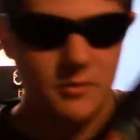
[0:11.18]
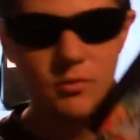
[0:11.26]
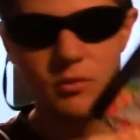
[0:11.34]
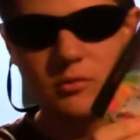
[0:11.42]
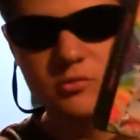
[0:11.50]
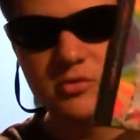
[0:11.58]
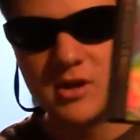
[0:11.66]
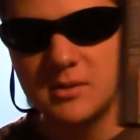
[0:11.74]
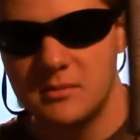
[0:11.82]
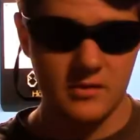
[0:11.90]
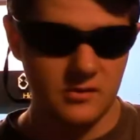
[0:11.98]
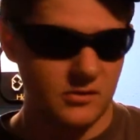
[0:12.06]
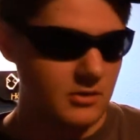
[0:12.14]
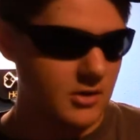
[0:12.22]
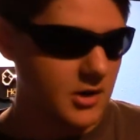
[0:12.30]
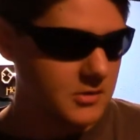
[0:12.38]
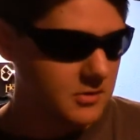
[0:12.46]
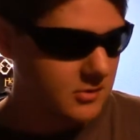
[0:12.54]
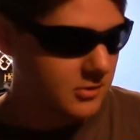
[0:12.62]
Full of Dreams. So I
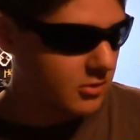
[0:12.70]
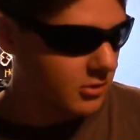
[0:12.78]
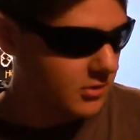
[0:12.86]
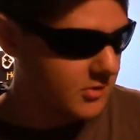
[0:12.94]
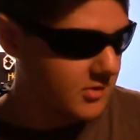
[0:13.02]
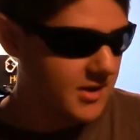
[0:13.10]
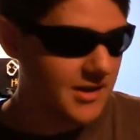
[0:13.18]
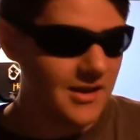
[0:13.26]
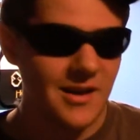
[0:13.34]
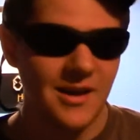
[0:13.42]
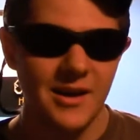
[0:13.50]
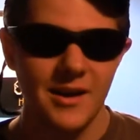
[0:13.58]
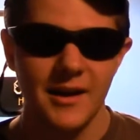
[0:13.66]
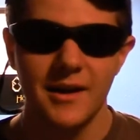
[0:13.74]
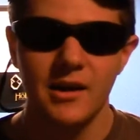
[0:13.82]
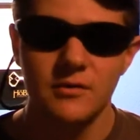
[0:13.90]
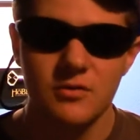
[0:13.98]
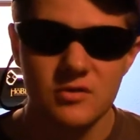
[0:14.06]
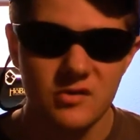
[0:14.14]
got this at Target today. I
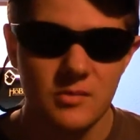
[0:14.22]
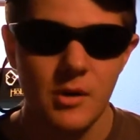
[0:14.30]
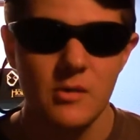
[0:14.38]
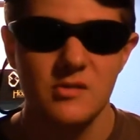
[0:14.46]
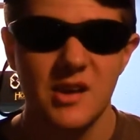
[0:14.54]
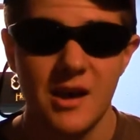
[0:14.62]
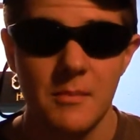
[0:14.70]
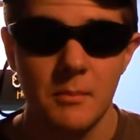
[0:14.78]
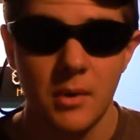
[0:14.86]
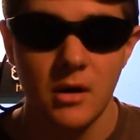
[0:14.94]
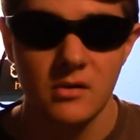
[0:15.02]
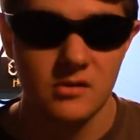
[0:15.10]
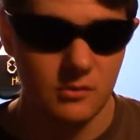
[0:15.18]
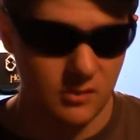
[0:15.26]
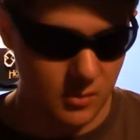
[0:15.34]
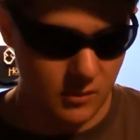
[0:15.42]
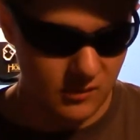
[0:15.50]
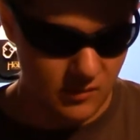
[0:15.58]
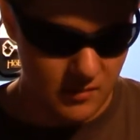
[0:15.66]
got it for just about 10 bucks. It was
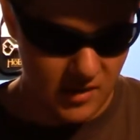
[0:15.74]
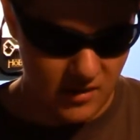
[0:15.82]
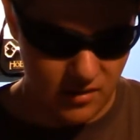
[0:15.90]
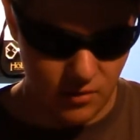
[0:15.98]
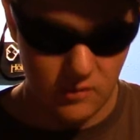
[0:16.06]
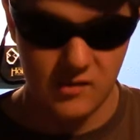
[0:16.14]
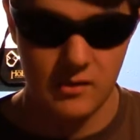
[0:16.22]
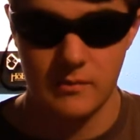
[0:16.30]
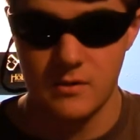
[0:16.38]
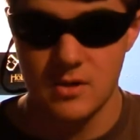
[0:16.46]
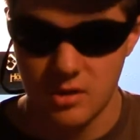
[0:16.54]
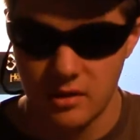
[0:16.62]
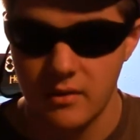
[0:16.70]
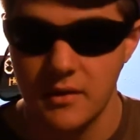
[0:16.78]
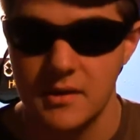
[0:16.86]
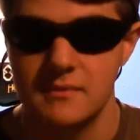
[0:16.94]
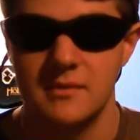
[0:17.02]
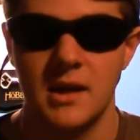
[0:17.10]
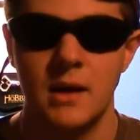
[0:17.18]
supposed to be 13, which I thought
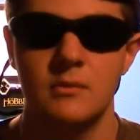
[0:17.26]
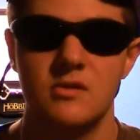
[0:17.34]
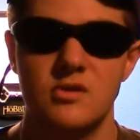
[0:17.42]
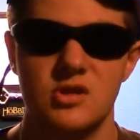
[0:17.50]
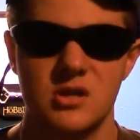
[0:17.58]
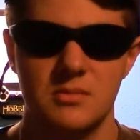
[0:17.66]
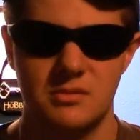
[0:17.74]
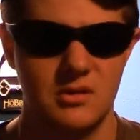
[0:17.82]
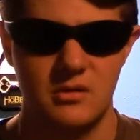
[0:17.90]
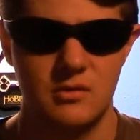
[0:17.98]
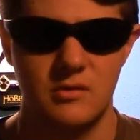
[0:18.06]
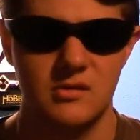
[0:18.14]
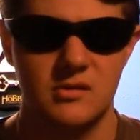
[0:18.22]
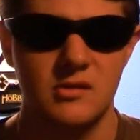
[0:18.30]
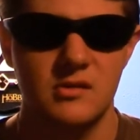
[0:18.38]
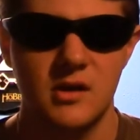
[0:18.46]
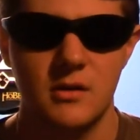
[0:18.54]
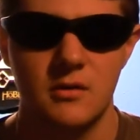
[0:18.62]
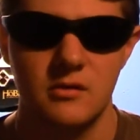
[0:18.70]
even that was cheap, and then there was a
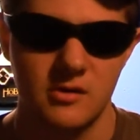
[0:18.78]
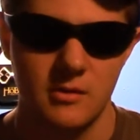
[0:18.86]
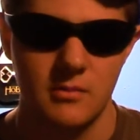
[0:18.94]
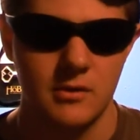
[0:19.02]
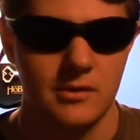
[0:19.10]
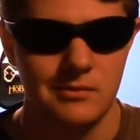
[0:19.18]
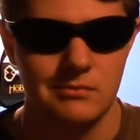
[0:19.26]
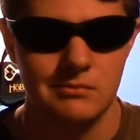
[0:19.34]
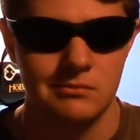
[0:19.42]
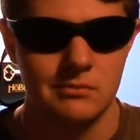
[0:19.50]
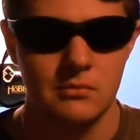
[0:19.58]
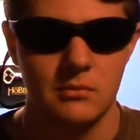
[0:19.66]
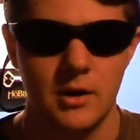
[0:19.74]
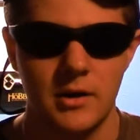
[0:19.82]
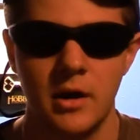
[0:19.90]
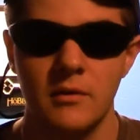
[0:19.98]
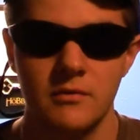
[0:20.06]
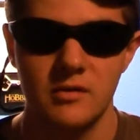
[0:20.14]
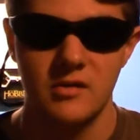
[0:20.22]
discount or something, and I
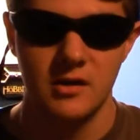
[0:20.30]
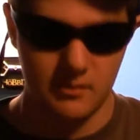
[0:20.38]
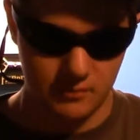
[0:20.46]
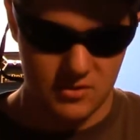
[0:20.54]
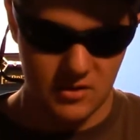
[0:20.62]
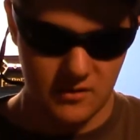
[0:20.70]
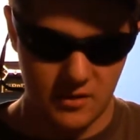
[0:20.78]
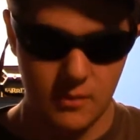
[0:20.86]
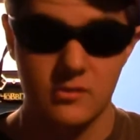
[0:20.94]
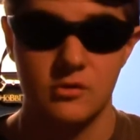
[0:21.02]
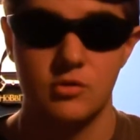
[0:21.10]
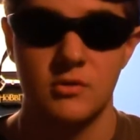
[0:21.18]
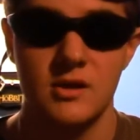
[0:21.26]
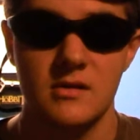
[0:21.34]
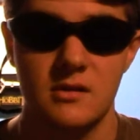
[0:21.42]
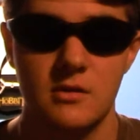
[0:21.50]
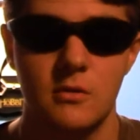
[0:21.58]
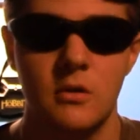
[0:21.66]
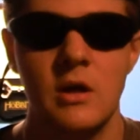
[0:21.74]
got it for 10, which I thought was a great
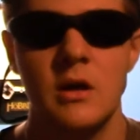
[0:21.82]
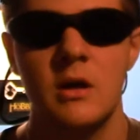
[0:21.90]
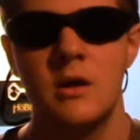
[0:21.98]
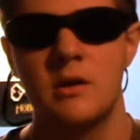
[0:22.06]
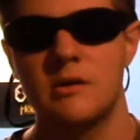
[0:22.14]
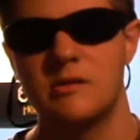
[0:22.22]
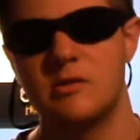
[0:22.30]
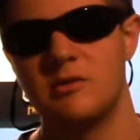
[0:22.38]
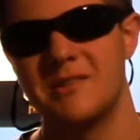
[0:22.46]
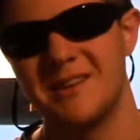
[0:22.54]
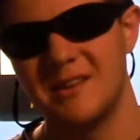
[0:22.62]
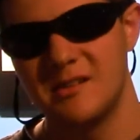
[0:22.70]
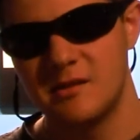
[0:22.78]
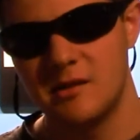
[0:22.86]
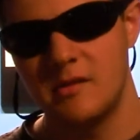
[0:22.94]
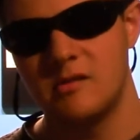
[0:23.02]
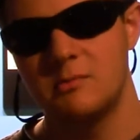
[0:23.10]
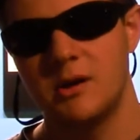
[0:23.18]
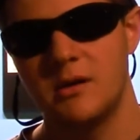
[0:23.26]
deal, considering that it isn't
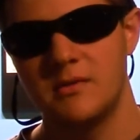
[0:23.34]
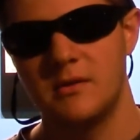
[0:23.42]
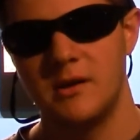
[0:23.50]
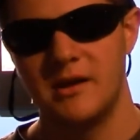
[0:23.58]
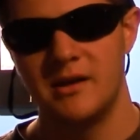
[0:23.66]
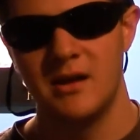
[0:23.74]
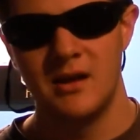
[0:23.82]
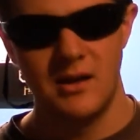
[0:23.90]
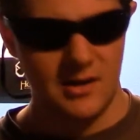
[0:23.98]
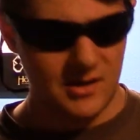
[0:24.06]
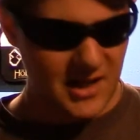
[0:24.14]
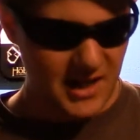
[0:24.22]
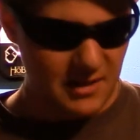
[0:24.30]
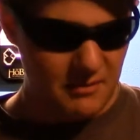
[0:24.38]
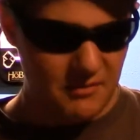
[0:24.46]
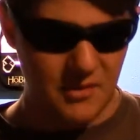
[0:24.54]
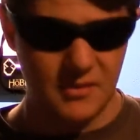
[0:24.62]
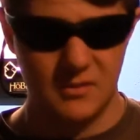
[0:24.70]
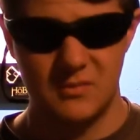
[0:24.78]
on Spotify. And I have a
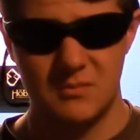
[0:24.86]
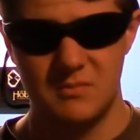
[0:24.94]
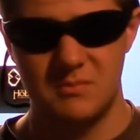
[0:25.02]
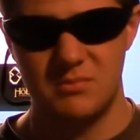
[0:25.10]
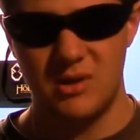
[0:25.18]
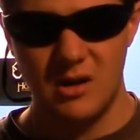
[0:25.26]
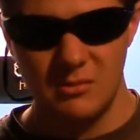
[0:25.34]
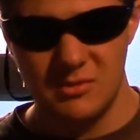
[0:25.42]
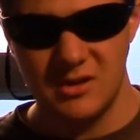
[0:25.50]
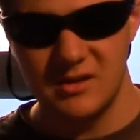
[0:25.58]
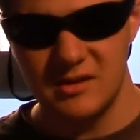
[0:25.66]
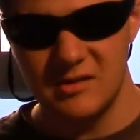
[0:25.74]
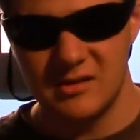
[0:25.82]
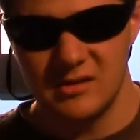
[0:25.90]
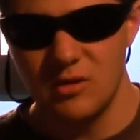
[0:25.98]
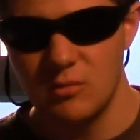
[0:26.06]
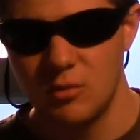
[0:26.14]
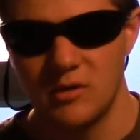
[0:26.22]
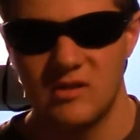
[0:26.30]
feeling it was probably at least a
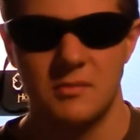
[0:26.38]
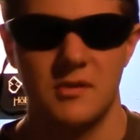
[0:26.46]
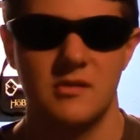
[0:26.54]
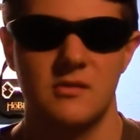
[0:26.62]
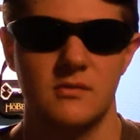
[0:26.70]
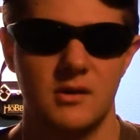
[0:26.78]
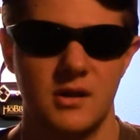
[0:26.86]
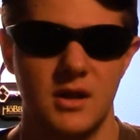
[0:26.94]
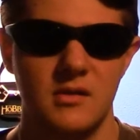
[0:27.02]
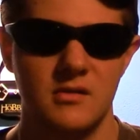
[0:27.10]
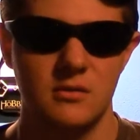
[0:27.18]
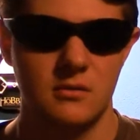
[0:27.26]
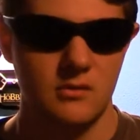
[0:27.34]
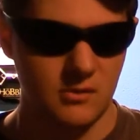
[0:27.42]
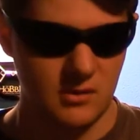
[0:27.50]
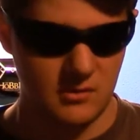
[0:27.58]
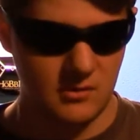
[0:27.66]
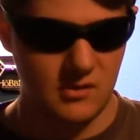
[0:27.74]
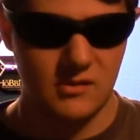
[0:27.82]
little more expensive on iTunes.
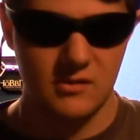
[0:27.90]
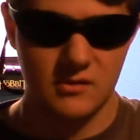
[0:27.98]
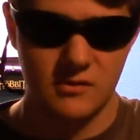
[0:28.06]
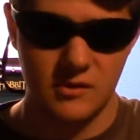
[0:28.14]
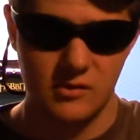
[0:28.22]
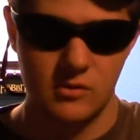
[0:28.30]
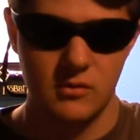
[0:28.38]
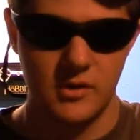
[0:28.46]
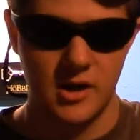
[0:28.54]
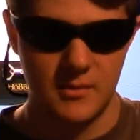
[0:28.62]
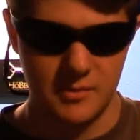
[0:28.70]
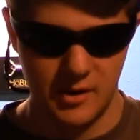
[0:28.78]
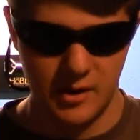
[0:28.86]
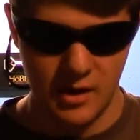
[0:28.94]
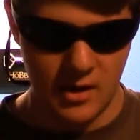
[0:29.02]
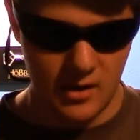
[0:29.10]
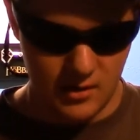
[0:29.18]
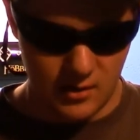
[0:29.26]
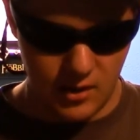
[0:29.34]
And this is a physical copy.
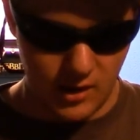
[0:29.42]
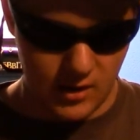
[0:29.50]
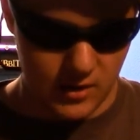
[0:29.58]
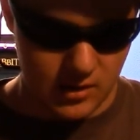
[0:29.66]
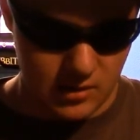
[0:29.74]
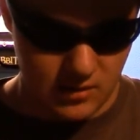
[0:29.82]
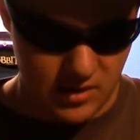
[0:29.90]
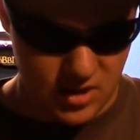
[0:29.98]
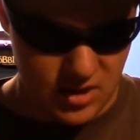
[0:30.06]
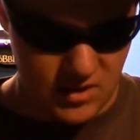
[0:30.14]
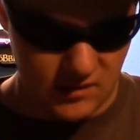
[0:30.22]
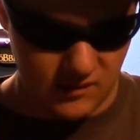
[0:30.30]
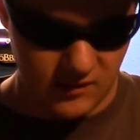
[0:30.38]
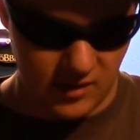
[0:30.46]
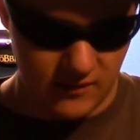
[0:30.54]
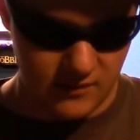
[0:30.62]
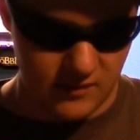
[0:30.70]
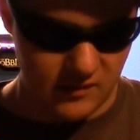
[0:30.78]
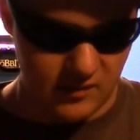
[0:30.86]
You got your lyric sheet and
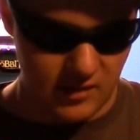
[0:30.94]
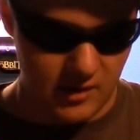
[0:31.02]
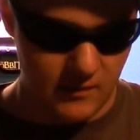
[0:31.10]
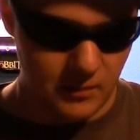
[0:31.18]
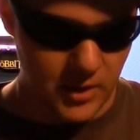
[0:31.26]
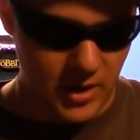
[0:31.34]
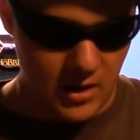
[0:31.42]
stuff inside.